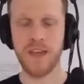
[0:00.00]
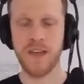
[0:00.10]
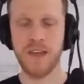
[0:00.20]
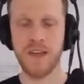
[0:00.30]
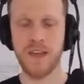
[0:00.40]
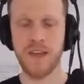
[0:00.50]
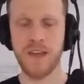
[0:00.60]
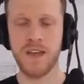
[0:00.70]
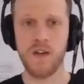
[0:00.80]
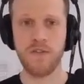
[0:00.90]
Now
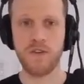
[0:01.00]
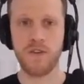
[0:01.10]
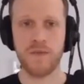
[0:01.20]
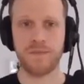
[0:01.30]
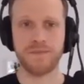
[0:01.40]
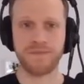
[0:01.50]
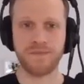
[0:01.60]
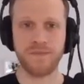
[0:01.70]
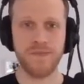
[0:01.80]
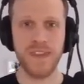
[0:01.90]
we offer
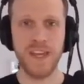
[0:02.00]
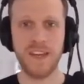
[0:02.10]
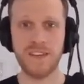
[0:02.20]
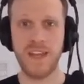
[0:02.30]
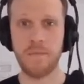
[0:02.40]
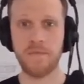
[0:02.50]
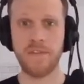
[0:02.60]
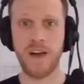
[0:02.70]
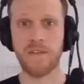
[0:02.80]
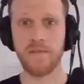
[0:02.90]
a
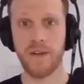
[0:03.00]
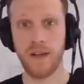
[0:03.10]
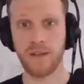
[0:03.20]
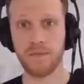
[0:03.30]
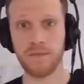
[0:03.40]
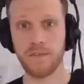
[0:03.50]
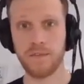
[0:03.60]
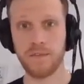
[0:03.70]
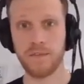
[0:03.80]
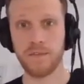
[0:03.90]
dep5 file
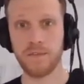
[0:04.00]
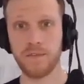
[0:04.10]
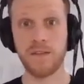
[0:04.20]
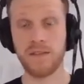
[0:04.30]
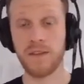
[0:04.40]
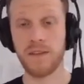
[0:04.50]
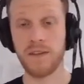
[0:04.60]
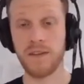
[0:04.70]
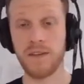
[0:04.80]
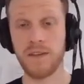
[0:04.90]
for bug
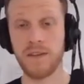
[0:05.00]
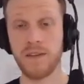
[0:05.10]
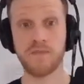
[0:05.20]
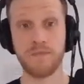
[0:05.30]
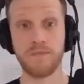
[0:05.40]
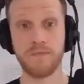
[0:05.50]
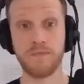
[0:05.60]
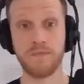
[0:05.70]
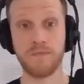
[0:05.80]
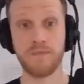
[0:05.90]
information
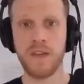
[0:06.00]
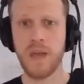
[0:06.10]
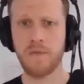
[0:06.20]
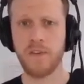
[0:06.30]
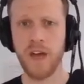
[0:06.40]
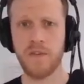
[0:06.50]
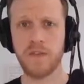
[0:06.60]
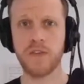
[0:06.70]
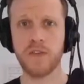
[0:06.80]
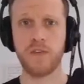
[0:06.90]
dep5
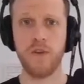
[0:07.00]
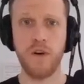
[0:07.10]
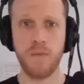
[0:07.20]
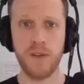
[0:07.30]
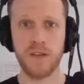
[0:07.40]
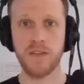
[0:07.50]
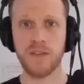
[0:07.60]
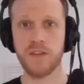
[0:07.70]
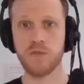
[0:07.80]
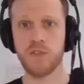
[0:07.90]
is a format
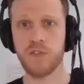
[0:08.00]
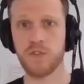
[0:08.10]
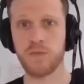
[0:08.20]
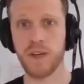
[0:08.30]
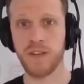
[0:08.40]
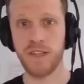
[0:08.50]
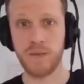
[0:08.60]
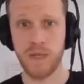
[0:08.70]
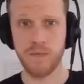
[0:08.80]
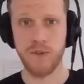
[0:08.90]
introduced by the
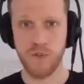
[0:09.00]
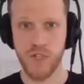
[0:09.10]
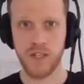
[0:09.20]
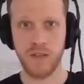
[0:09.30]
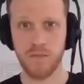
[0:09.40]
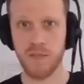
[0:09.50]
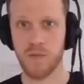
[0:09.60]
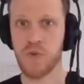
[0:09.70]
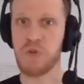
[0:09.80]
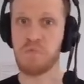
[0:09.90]
Debian project that
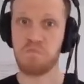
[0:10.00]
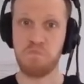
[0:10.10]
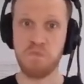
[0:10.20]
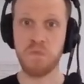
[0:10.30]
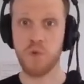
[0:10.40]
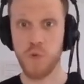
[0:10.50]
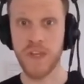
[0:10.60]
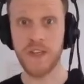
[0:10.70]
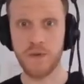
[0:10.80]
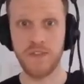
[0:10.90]
we we
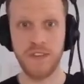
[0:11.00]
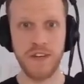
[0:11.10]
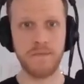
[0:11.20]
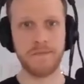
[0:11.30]
used here.